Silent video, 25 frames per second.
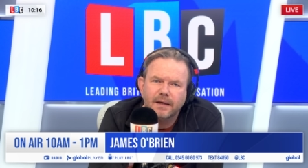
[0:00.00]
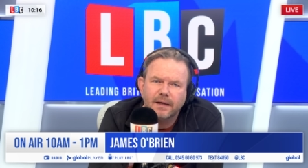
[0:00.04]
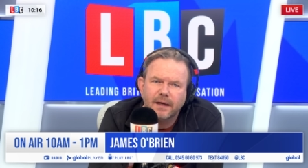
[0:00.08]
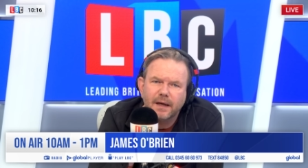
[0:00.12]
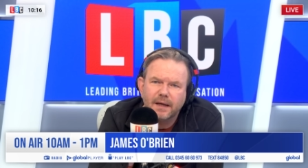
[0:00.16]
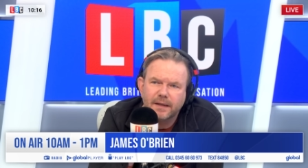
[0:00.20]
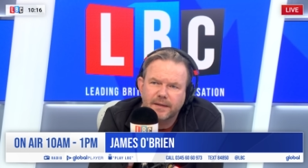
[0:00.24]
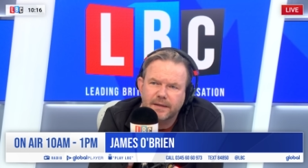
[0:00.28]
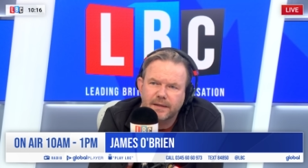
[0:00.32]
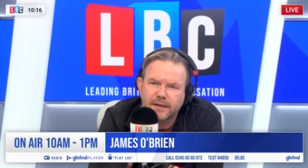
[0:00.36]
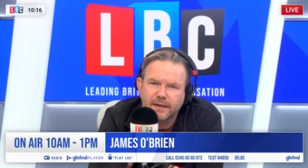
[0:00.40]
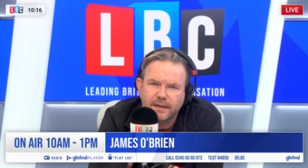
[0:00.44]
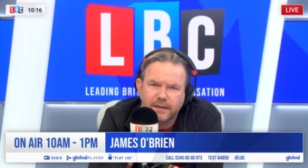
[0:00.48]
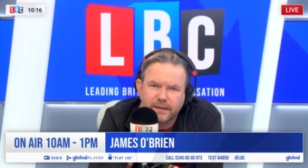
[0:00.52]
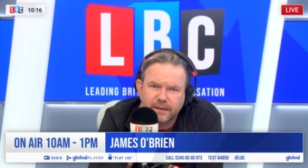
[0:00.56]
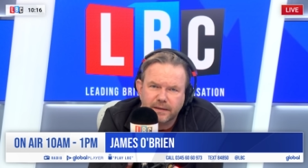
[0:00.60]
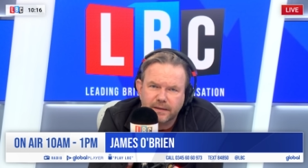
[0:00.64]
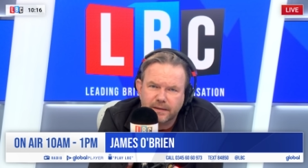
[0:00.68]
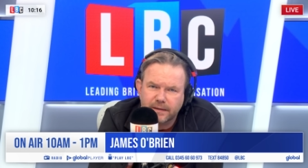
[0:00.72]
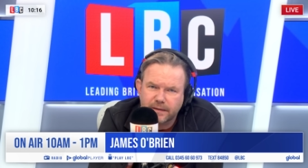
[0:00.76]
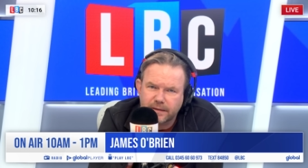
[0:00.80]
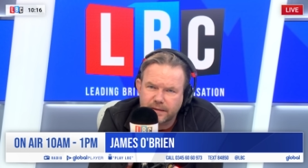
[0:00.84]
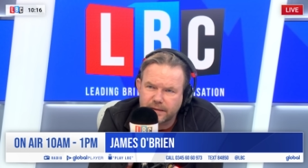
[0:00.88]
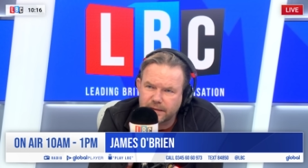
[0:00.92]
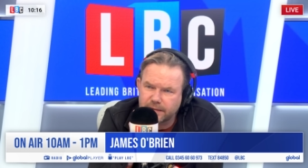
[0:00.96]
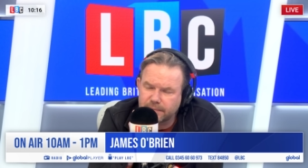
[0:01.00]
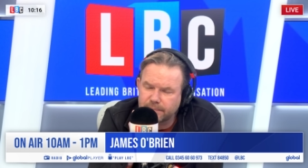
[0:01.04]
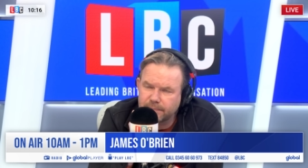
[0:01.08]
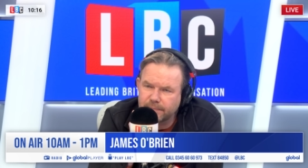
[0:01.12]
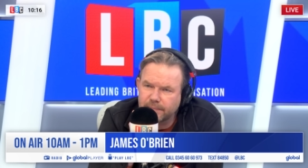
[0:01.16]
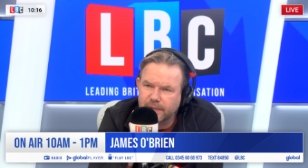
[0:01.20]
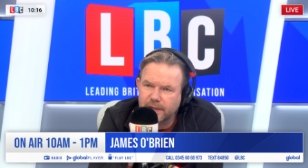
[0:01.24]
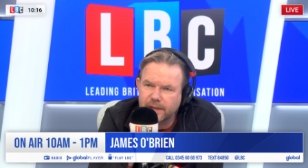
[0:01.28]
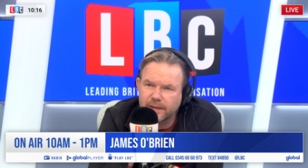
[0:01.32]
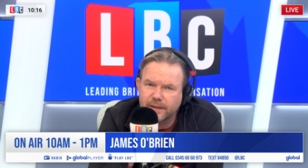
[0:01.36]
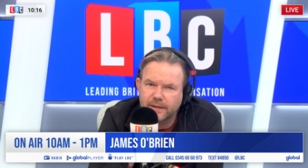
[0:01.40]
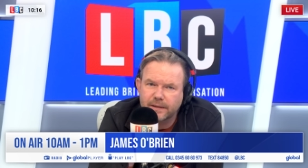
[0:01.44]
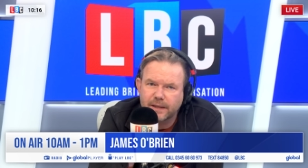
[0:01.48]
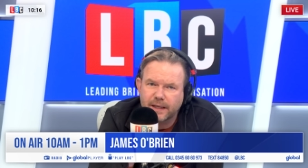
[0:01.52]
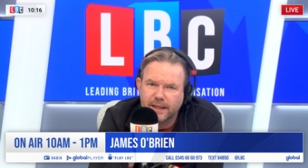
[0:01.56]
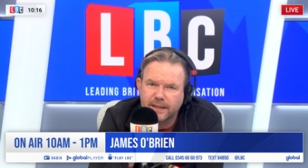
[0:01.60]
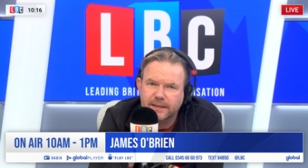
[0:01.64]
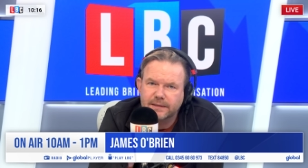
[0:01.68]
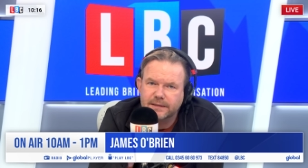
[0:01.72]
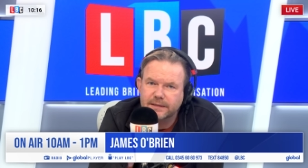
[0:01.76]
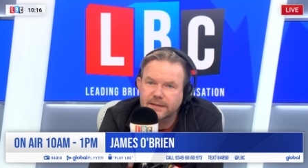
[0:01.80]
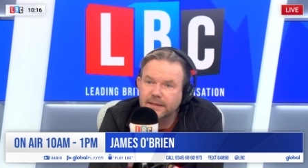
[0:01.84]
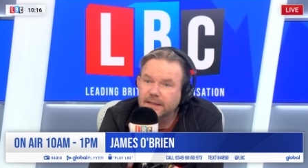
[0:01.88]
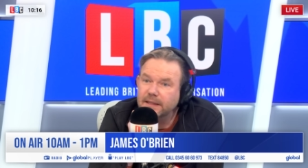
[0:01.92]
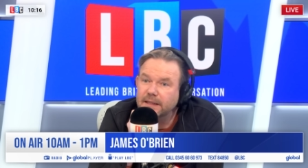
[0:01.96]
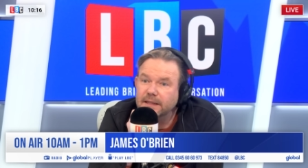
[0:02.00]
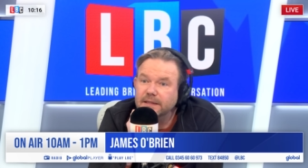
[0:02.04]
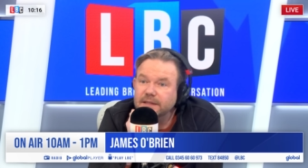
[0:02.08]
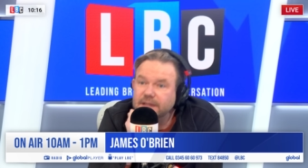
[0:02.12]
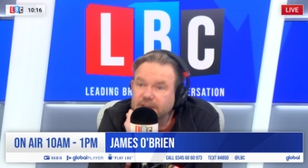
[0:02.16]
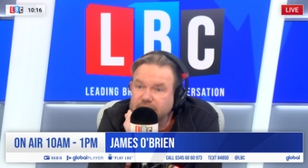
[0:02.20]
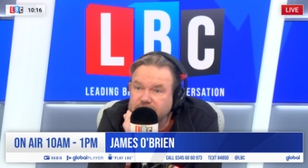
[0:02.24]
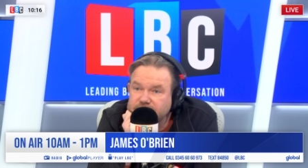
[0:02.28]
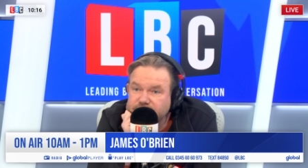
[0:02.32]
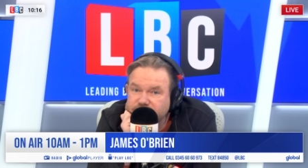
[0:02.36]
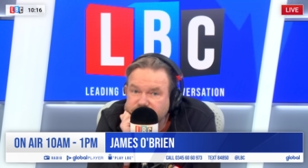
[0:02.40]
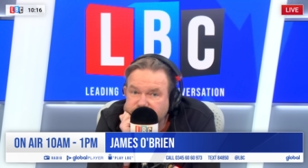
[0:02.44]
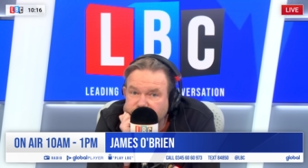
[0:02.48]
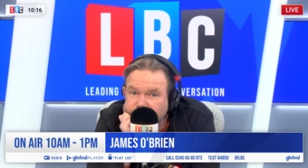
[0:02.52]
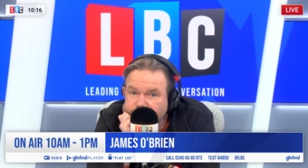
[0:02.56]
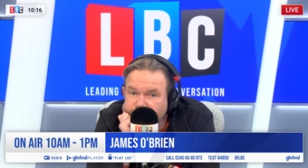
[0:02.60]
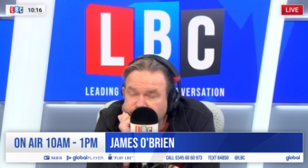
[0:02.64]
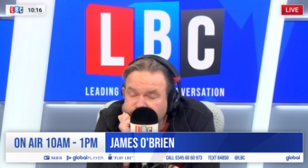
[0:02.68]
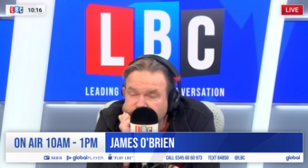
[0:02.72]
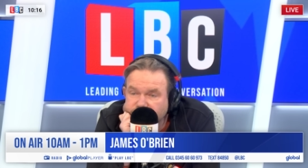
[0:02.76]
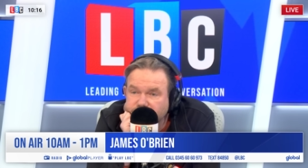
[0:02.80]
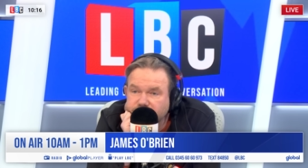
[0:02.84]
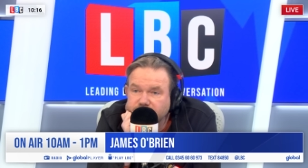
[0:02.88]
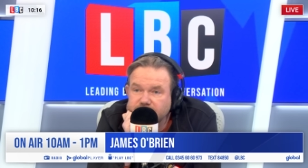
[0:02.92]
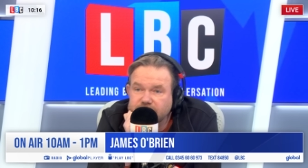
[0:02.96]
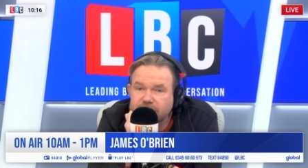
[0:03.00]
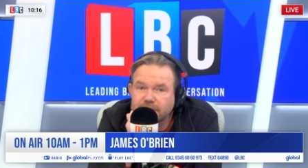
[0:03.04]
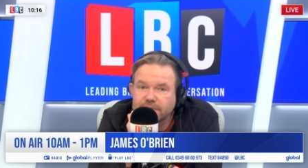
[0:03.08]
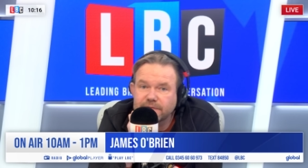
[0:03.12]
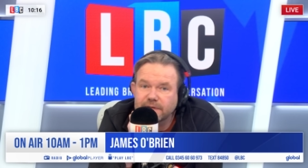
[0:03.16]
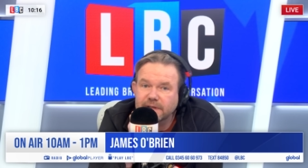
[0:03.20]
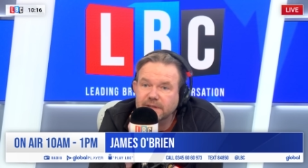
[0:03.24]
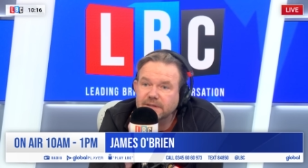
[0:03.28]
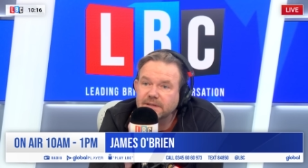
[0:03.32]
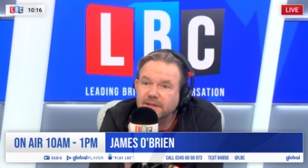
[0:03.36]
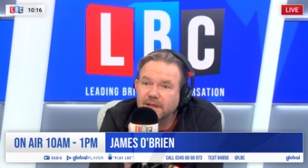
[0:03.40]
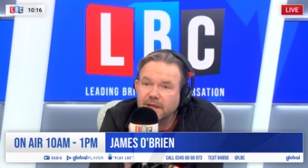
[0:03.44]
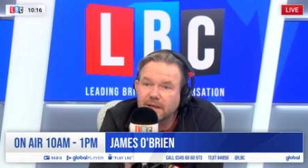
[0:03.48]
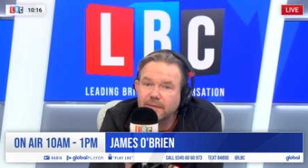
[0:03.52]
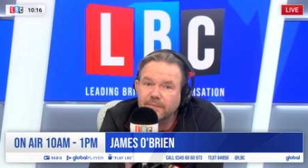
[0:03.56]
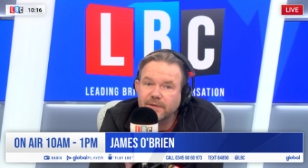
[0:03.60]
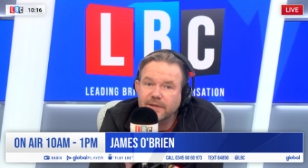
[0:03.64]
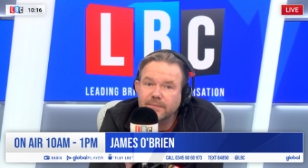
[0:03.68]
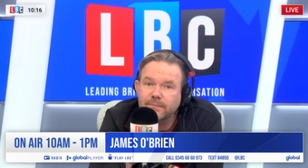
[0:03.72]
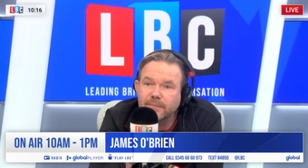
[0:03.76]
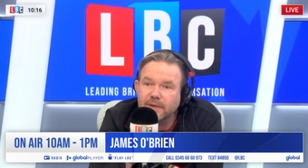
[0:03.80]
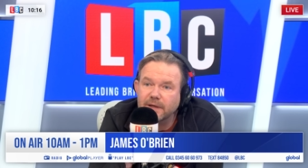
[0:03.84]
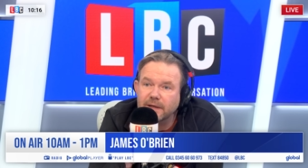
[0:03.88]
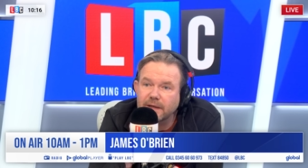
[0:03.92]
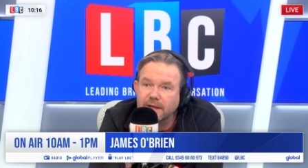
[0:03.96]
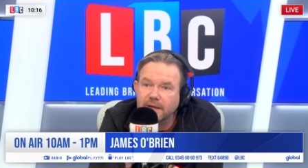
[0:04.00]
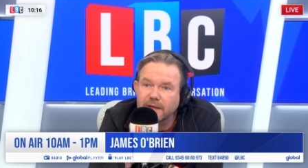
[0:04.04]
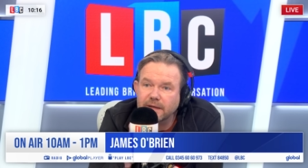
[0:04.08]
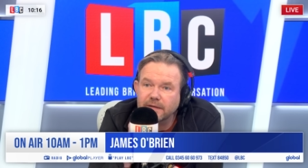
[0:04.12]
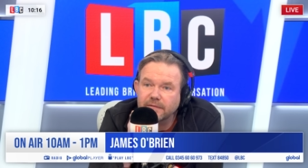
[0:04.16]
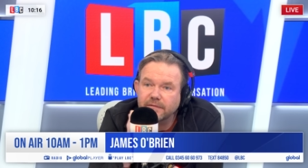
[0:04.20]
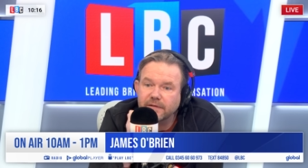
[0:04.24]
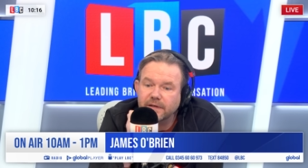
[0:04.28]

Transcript: I think that it might actually achieve something for the first time in my life.